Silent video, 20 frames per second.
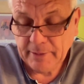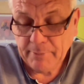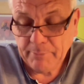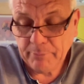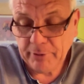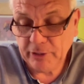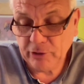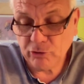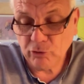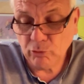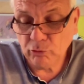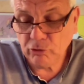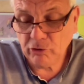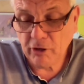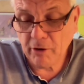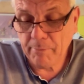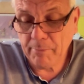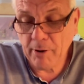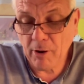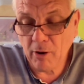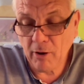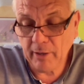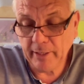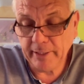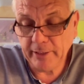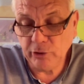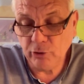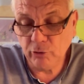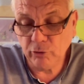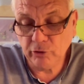But it's also partly
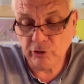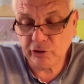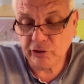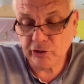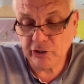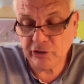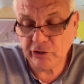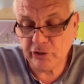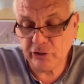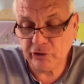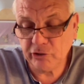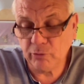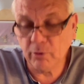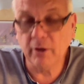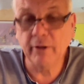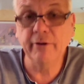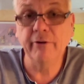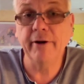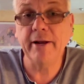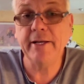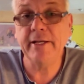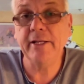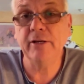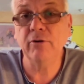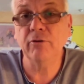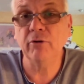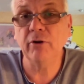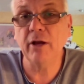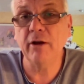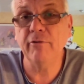your decision to either end it
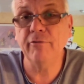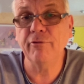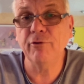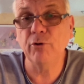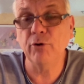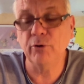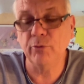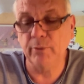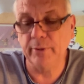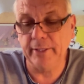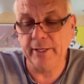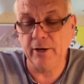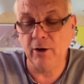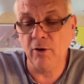or go forward with it.